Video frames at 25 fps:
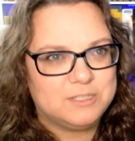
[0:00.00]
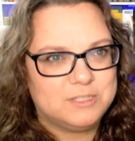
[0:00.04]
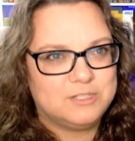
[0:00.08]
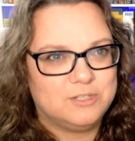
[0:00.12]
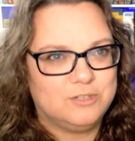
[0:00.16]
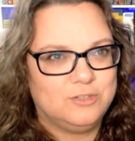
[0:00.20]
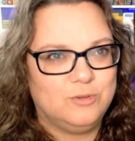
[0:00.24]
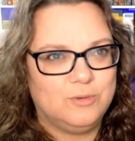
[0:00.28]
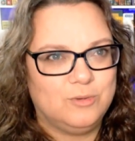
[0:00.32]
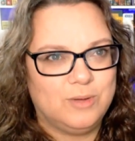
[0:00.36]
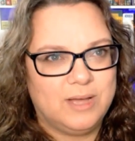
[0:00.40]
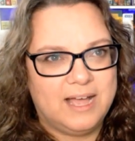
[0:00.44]

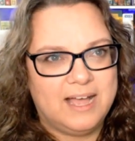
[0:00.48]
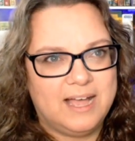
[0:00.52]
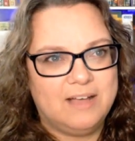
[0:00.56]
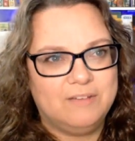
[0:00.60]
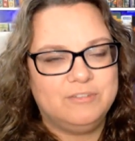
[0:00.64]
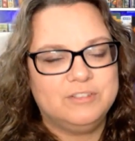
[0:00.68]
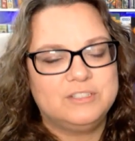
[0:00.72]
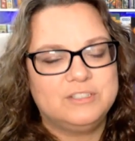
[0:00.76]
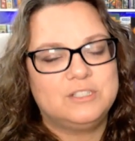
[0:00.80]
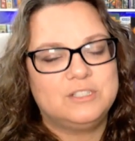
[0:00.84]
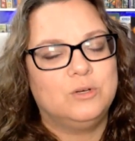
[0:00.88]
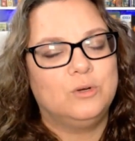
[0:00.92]

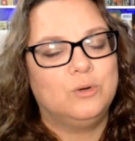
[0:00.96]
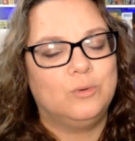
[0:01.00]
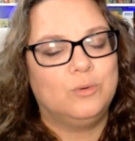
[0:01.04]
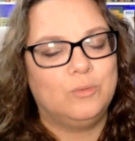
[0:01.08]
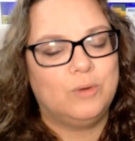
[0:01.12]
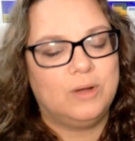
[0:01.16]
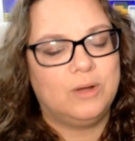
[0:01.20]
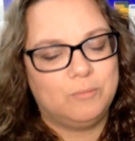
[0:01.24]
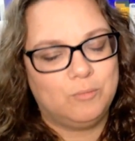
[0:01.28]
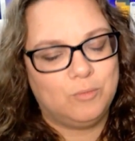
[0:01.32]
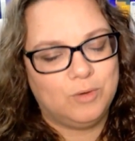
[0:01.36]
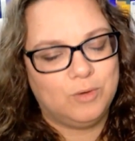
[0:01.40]

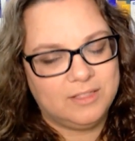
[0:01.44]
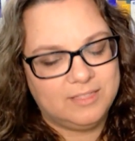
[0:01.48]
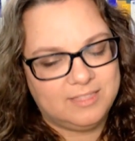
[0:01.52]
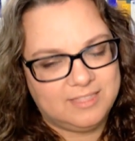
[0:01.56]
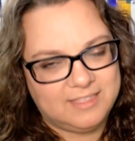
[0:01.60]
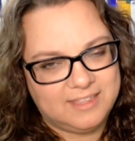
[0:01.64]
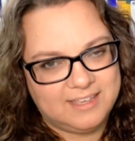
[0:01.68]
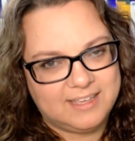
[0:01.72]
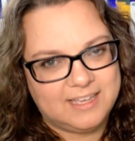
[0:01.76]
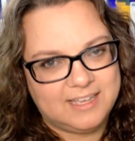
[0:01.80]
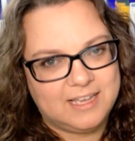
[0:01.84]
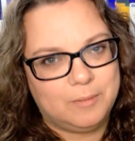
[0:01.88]
So one
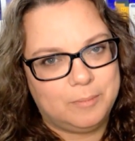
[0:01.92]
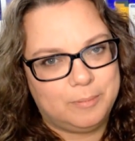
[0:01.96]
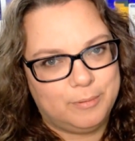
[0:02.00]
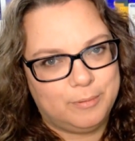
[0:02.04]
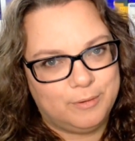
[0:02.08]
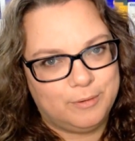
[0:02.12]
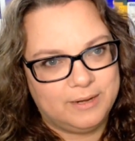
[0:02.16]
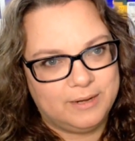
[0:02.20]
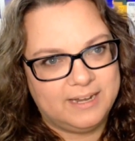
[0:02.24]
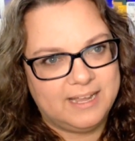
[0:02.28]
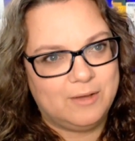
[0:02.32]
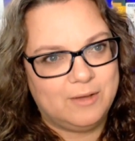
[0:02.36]
thing I'll
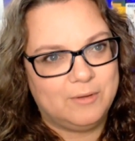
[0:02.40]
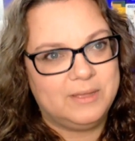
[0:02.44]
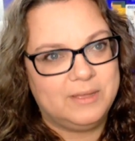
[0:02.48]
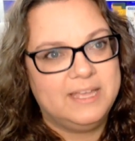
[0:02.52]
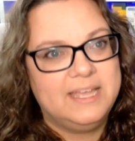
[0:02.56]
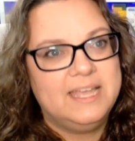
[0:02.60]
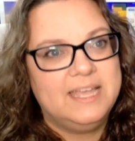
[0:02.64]
point out,